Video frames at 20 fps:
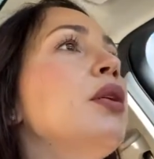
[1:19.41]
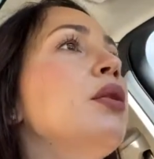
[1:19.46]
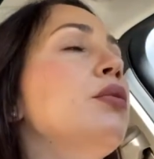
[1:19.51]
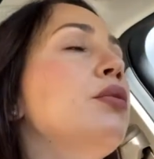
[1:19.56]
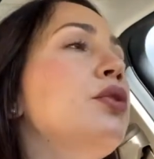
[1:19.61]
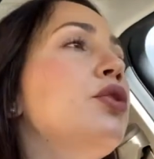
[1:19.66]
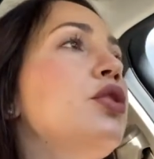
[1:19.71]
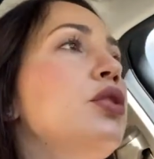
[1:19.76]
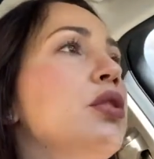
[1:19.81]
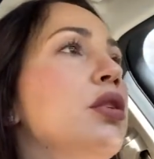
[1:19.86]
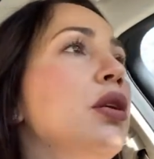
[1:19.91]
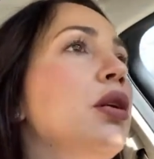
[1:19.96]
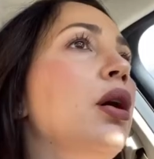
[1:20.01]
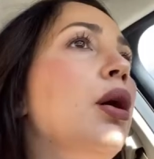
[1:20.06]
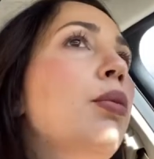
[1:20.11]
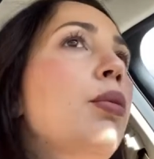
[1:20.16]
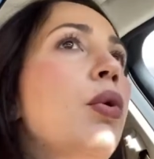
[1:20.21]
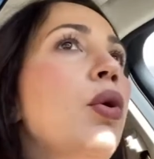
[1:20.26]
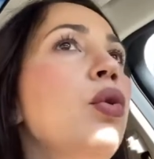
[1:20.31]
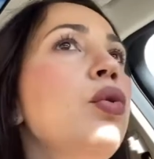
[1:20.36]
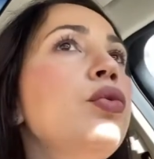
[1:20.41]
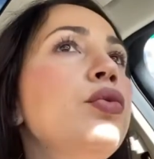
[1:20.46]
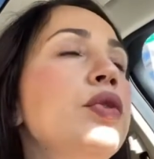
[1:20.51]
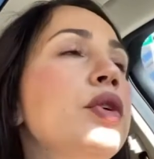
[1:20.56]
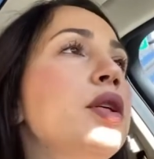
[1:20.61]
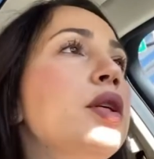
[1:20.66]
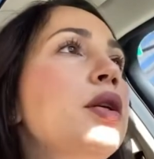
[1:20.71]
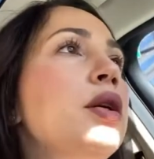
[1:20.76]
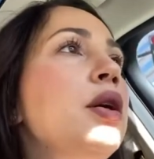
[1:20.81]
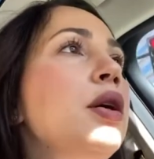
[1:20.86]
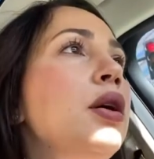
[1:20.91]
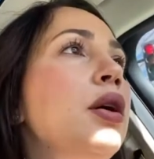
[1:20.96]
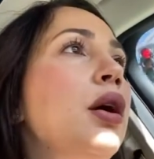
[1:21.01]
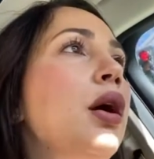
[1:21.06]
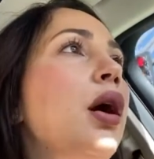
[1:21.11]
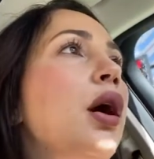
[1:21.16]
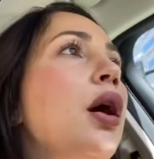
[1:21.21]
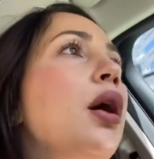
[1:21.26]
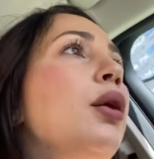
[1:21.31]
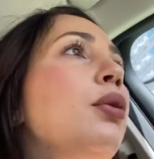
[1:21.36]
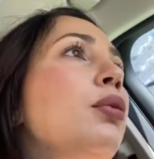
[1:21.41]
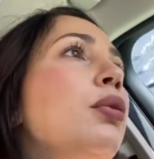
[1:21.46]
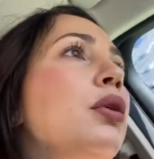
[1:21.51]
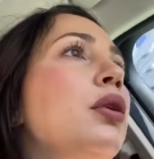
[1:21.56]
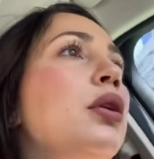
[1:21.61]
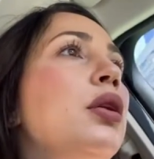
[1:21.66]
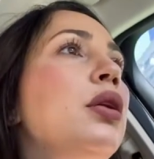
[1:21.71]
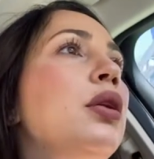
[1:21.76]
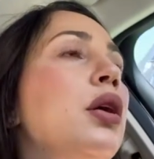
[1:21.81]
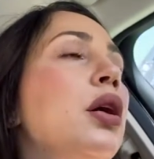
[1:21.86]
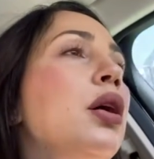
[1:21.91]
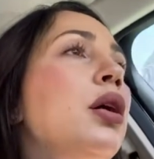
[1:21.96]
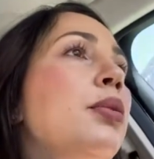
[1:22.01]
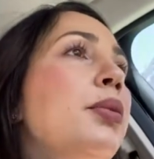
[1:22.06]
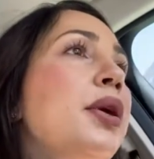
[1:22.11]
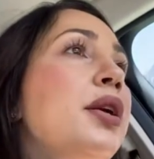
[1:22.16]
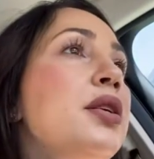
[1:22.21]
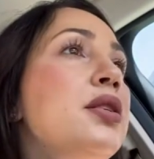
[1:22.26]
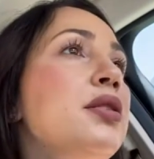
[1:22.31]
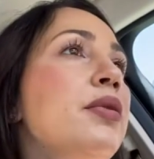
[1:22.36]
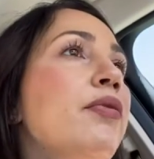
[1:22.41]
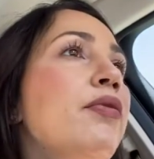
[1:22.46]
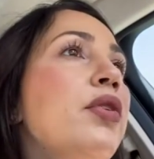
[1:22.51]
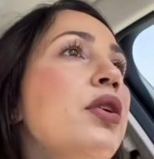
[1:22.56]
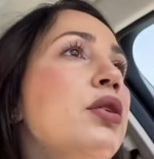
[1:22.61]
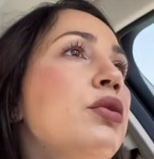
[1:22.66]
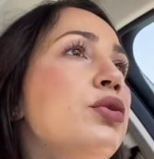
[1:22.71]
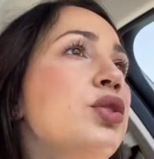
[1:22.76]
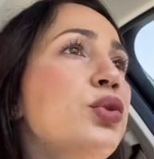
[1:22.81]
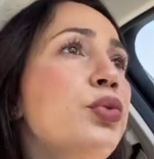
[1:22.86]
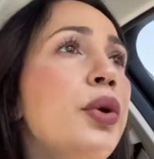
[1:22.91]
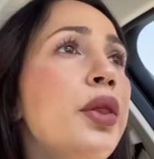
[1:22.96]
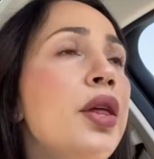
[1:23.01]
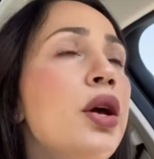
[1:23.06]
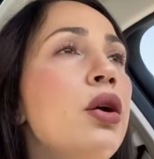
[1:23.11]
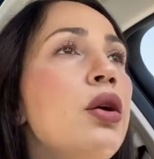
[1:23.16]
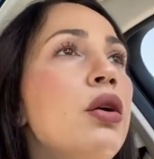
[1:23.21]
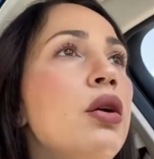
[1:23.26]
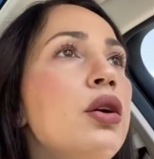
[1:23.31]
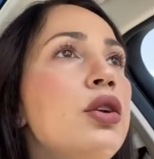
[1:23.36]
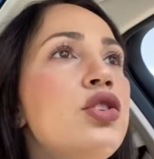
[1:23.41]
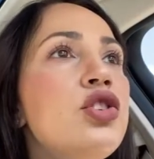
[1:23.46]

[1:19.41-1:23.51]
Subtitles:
When she's gonna come over, I will make some videos with her,